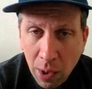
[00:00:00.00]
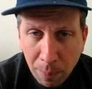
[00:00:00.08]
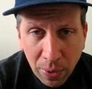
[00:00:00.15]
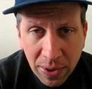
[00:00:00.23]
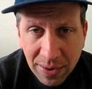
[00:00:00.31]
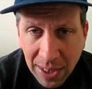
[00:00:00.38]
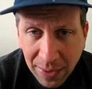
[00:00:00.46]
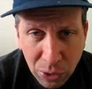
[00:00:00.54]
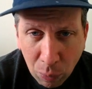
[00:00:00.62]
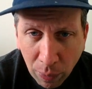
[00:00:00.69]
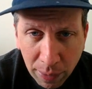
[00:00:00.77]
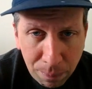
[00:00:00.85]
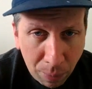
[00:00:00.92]
Bernie's 10 to
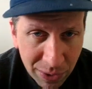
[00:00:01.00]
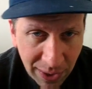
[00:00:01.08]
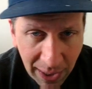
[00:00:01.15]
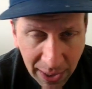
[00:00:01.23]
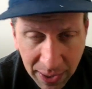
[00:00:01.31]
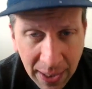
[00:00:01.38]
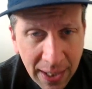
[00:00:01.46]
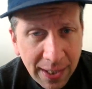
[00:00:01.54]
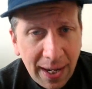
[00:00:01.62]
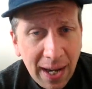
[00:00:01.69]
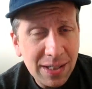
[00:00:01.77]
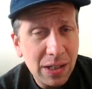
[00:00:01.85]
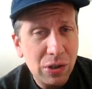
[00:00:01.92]
20 points ahead.
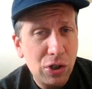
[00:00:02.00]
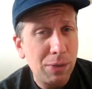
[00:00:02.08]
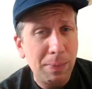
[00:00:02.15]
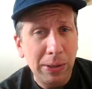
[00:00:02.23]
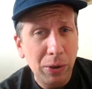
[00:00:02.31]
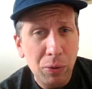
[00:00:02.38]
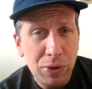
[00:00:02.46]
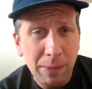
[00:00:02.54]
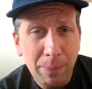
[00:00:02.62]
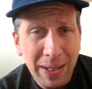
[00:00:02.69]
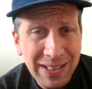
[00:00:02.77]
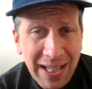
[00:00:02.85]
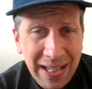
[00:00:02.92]
Kasich, she's been losing
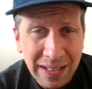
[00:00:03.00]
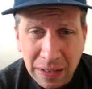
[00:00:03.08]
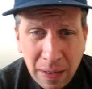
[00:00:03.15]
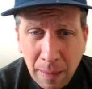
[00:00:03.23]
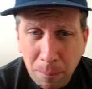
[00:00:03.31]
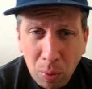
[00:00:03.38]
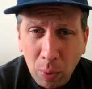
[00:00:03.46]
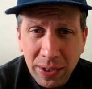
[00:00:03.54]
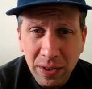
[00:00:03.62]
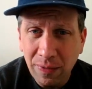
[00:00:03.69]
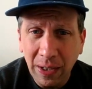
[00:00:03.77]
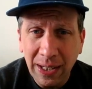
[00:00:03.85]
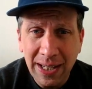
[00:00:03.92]
by 10
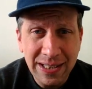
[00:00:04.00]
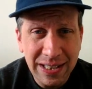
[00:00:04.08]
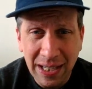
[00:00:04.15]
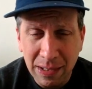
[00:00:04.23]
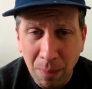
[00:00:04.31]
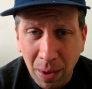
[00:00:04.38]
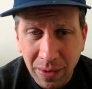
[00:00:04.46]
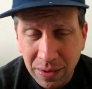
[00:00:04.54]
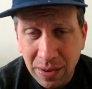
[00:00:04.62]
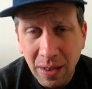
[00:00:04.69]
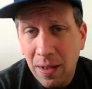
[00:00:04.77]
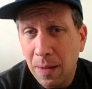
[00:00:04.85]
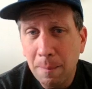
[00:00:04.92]
points for the last 6
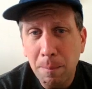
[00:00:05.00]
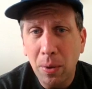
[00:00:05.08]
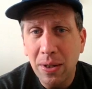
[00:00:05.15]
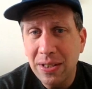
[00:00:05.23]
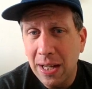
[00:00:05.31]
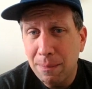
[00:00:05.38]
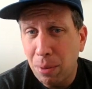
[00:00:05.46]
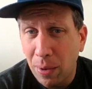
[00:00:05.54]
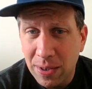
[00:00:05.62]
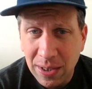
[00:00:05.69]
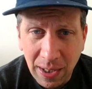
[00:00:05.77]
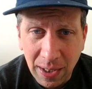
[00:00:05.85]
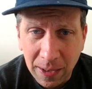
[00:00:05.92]
months. Bernie's 8
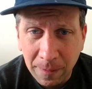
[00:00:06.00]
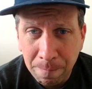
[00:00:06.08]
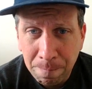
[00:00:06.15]
points ahead.